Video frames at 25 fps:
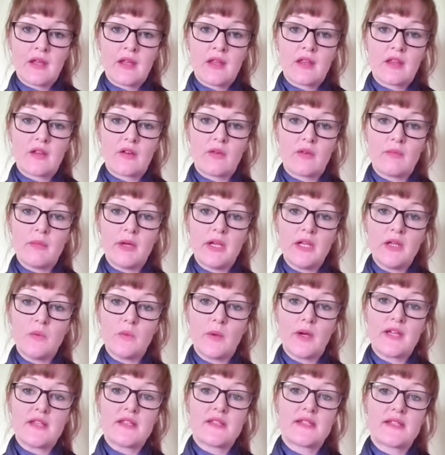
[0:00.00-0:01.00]
There are many
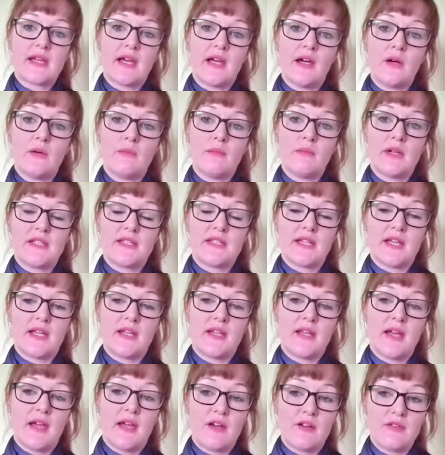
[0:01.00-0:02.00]
ways to help maintain
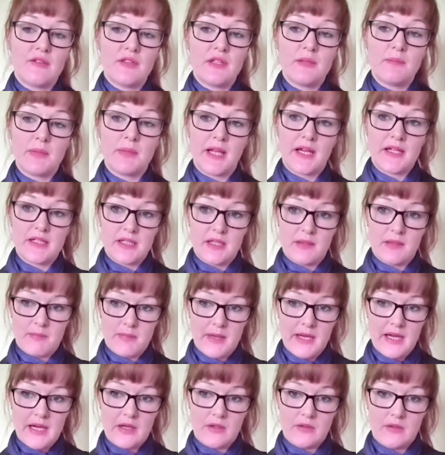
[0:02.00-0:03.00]
a healthy bladder and
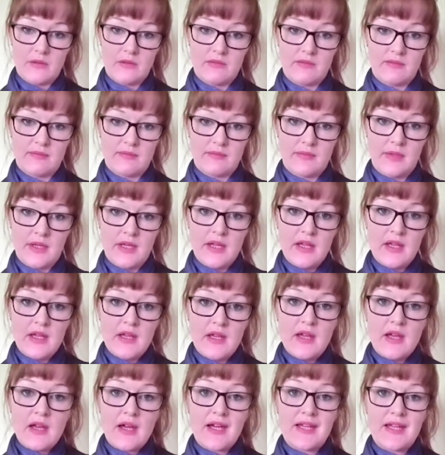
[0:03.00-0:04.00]
bowel.
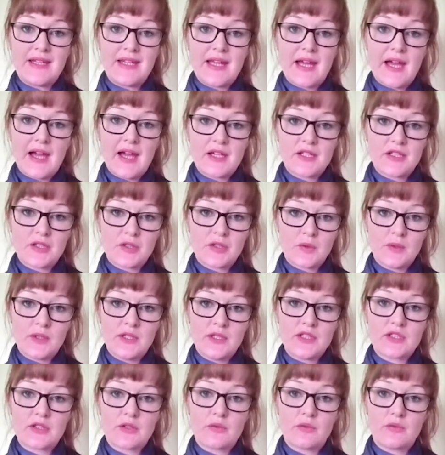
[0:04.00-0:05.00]
An
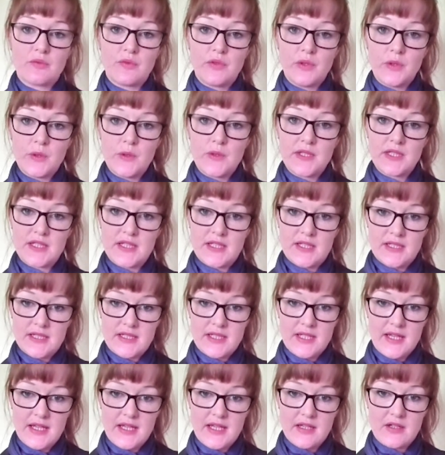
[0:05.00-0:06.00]
adequate fluid
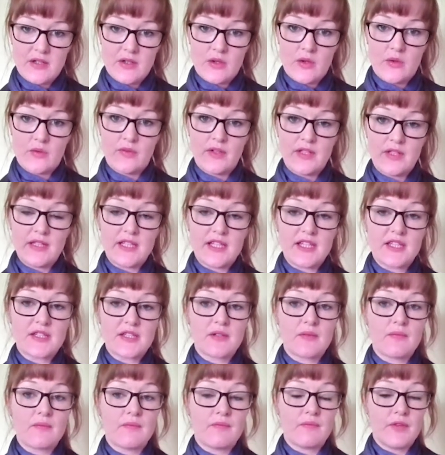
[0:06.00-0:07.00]
intake of at least
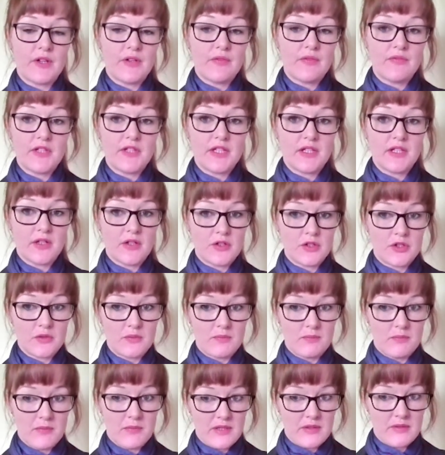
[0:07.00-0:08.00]
1,500
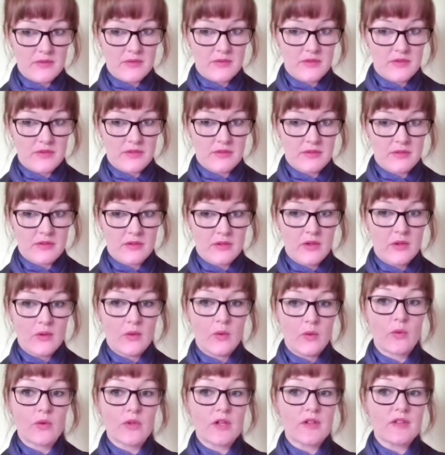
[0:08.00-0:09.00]
ml,
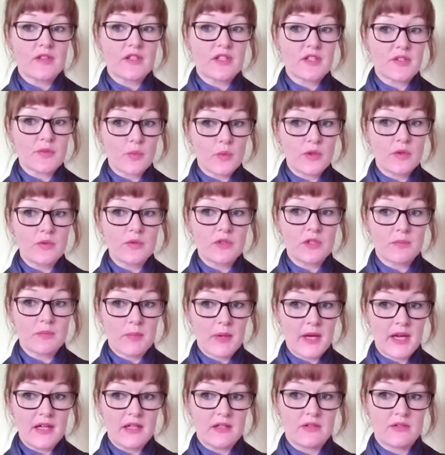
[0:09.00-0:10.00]
although this will
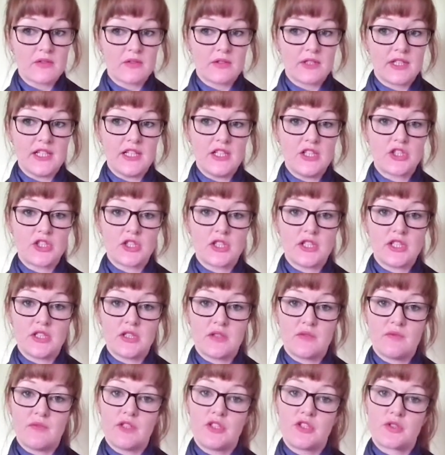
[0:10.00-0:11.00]
depend on each
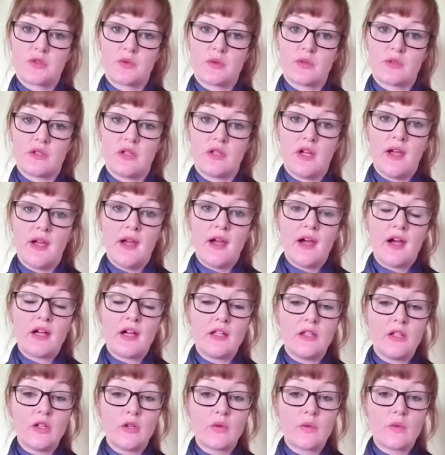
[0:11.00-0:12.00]
individual,
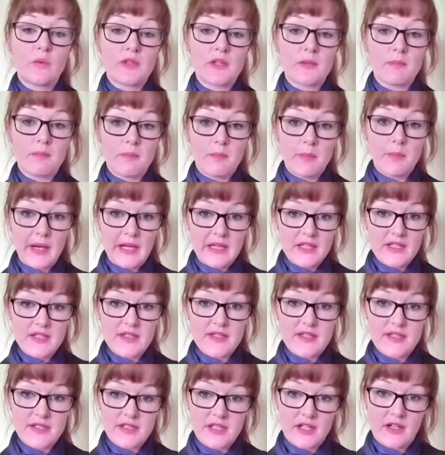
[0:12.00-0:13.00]
along with a
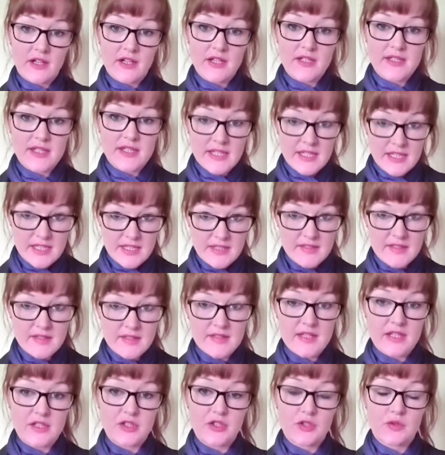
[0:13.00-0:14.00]
balanced diet, is
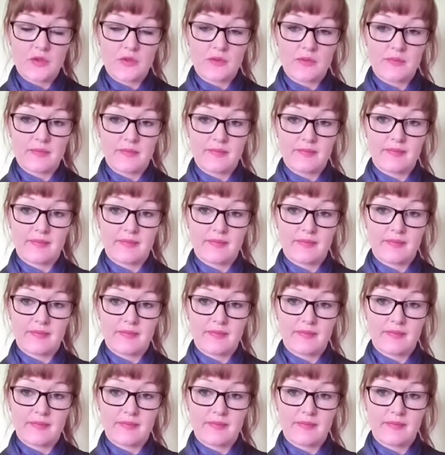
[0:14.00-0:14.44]
essential.